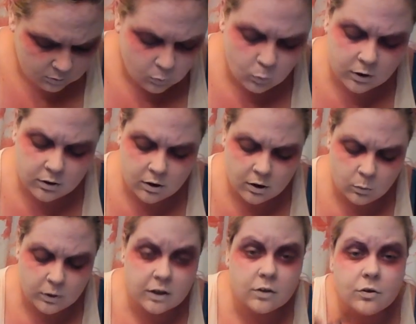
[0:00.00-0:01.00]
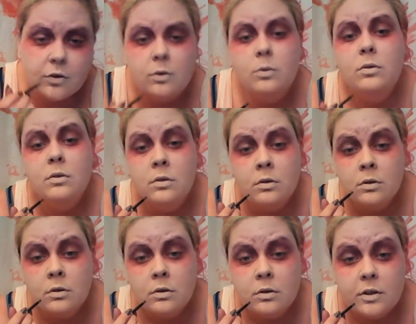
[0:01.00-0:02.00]
one thing we can do
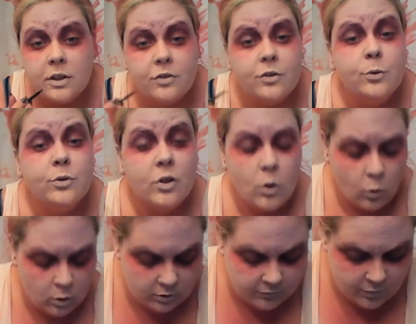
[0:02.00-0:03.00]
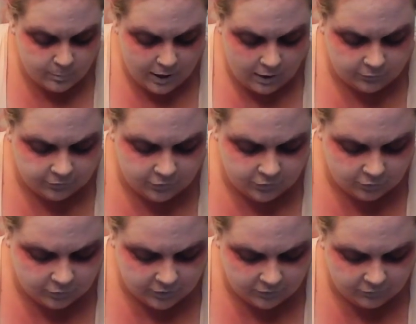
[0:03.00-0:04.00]
is use the corner of the mouth to
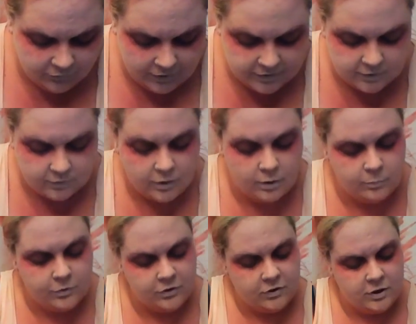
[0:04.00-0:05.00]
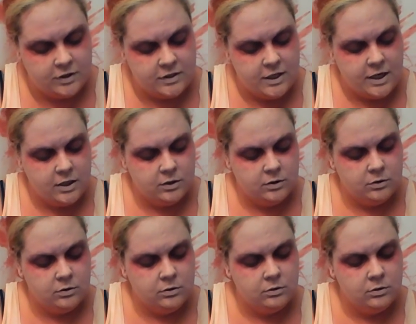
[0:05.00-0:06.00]
look infected. Now I'm just going to take a
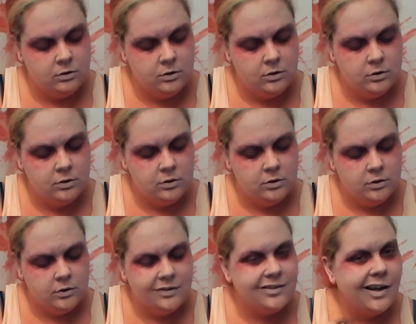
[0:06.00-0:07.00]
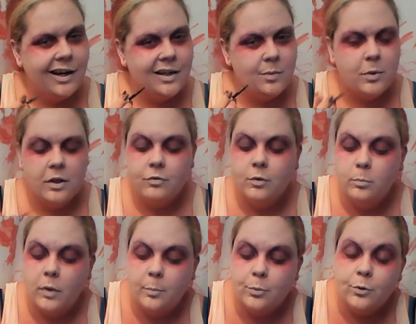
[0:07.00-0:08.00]
little tiny bit from
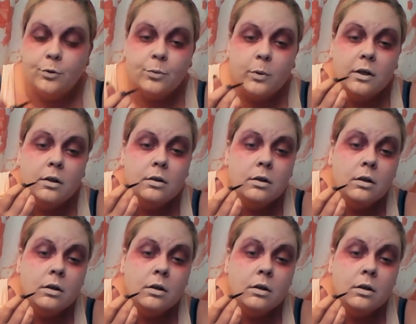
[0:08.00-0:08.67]
my bruise wheel.